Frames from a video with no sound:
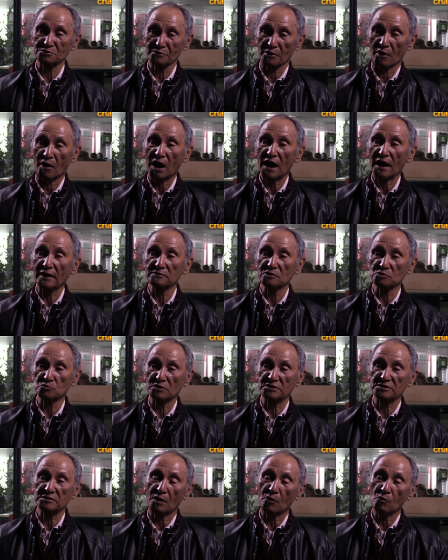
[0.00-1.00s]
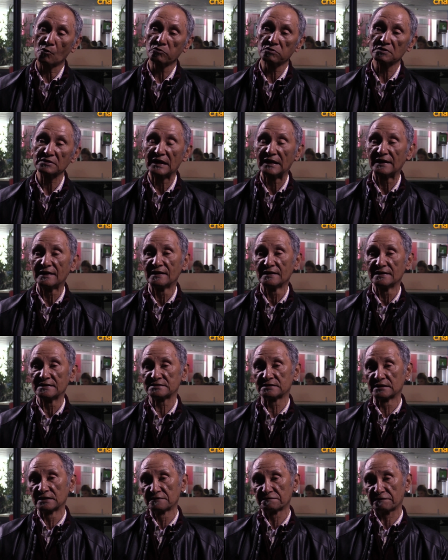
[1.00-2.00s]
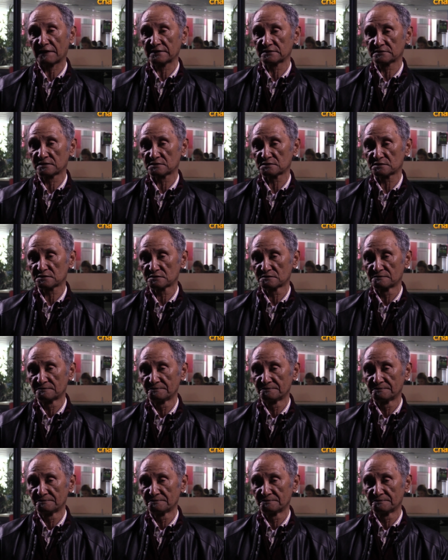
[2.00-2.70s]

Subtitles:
Our idols were these old street fighters